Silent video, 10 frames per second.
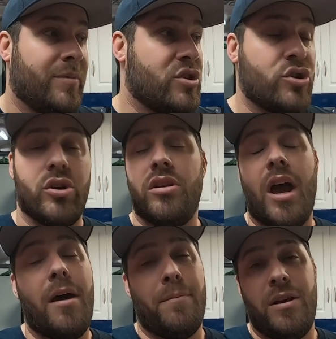should
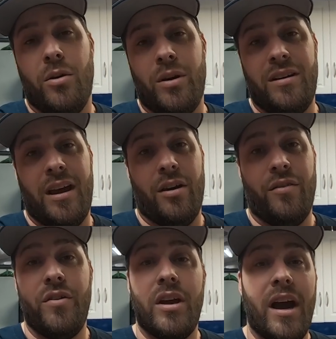not be going down.
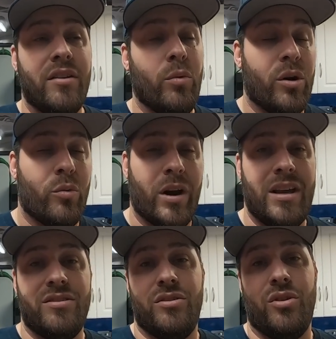If you guys want to
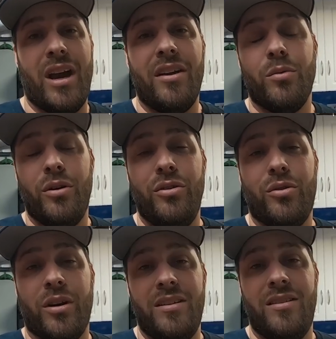race and you guys want to do
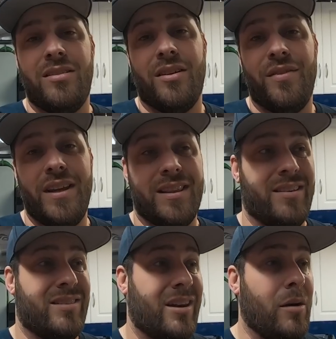crazy stuff like
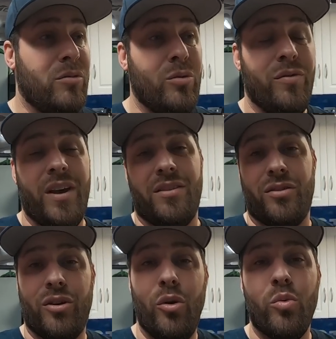this, come to
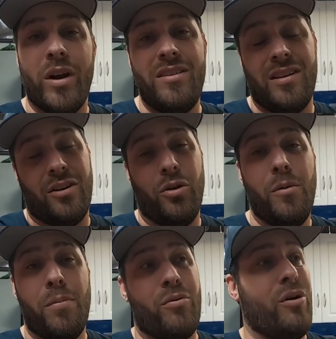events, go racing, go
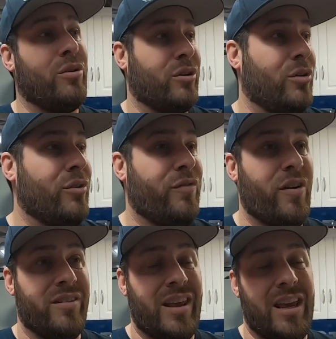to Barona, go to
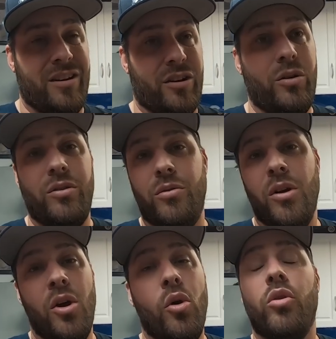Fontana, go to
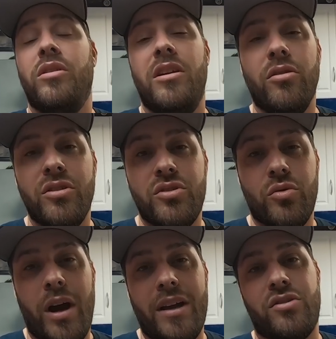nearest
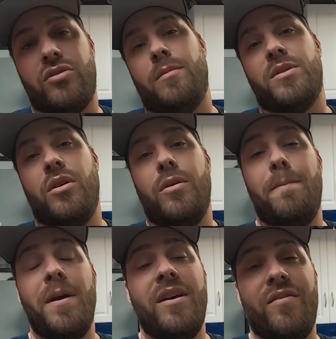drag strips, go to
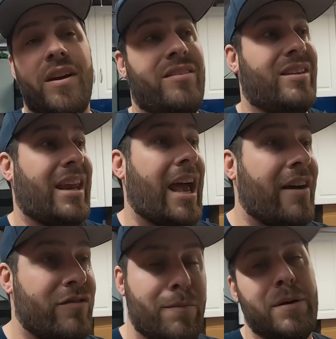big events that
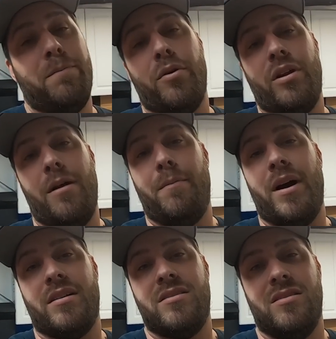have the big burnout
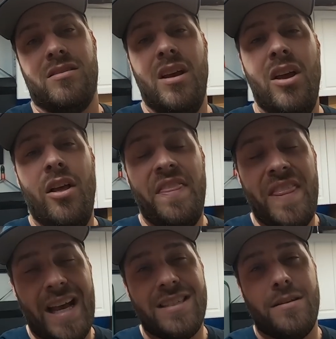boxes.
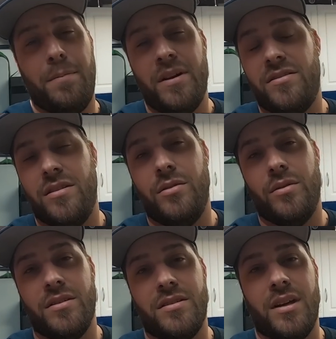That's the place to do
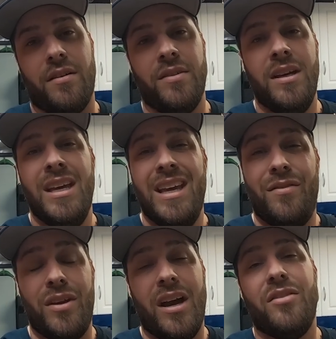this stuff.
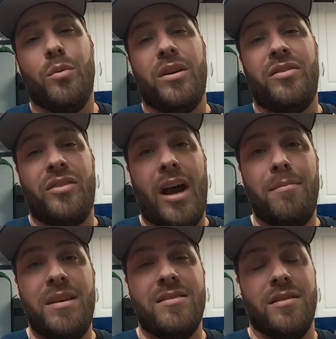If you guys want to
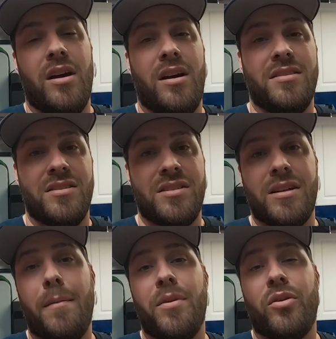stop these laws and
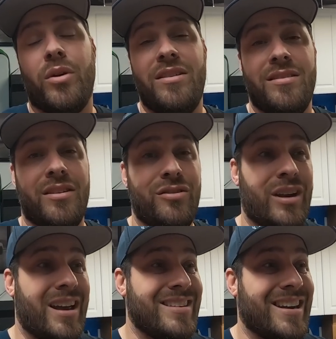stop the craziness, you
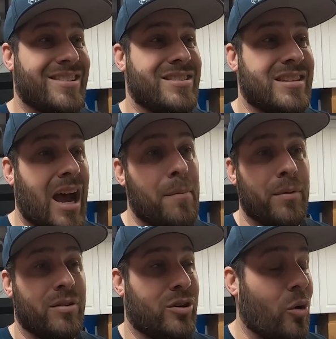guys got to
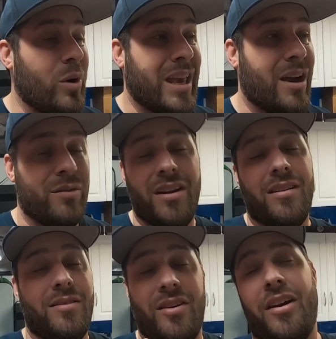stop going out.
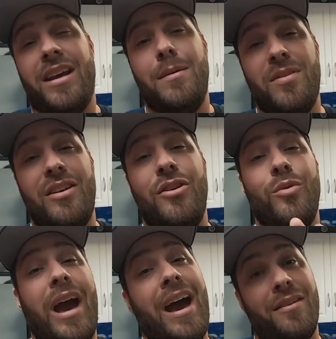Not sorry, I keep saying you
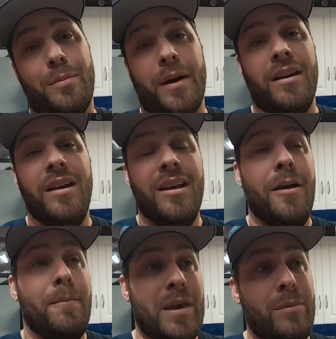guys, but
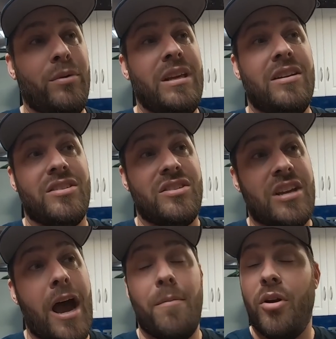people need to
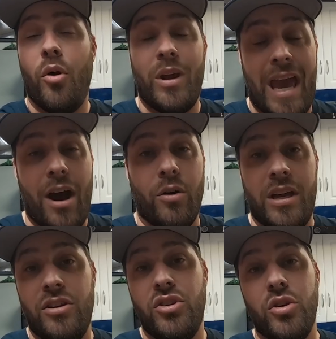stop going out
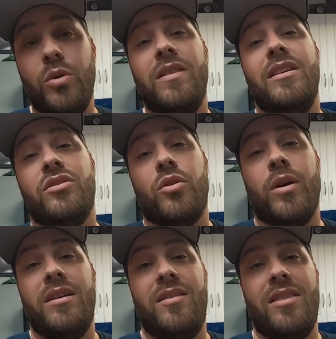and doing these
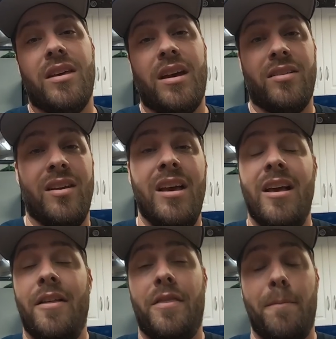crazy things.
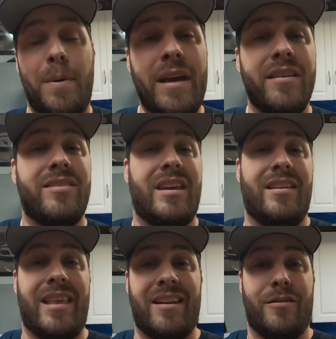The biggest
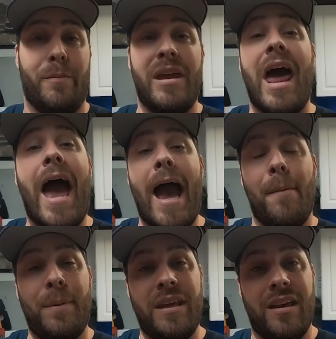thing that's been
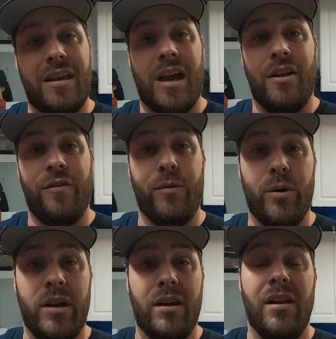happening in
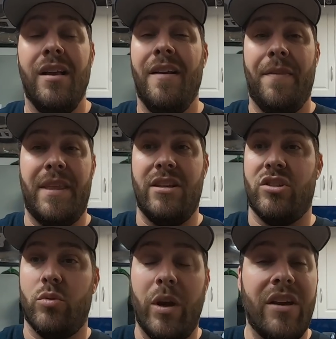California, these
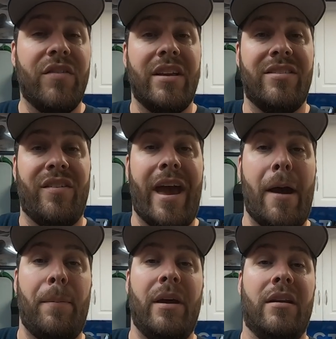swing events have
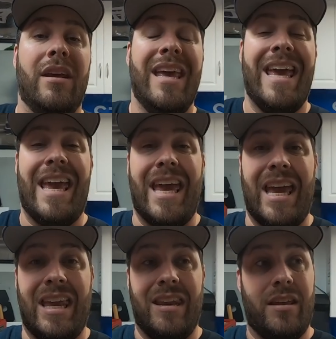happened
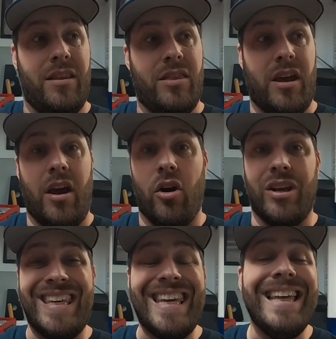and they
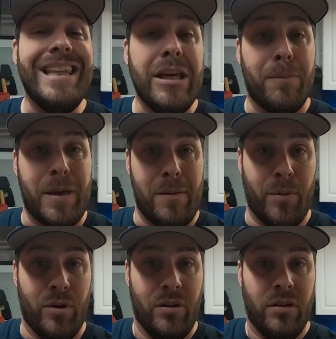are killing
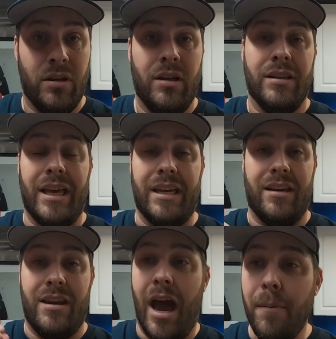people. Like,
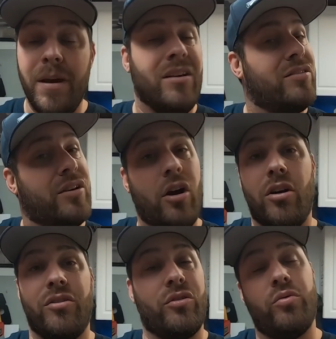not because the
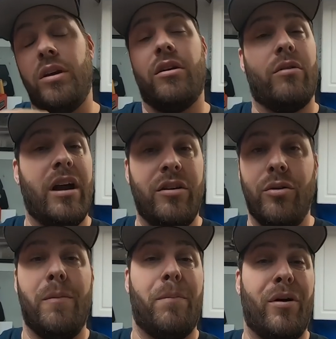cars are swinging around
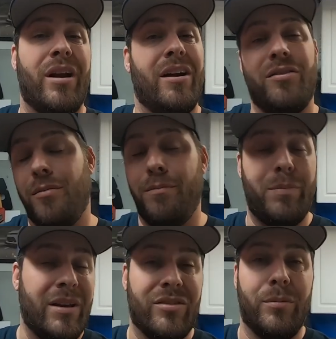doing burnouts and
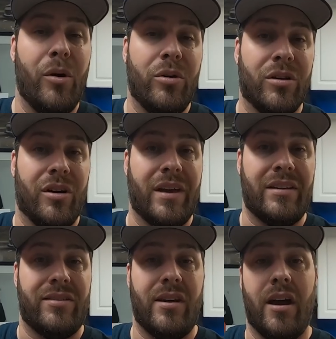big smoke and all
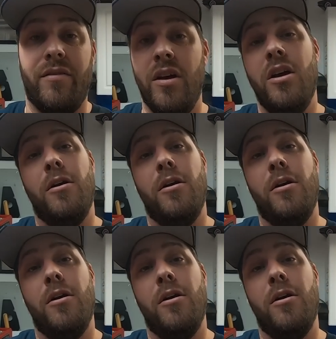that stuff,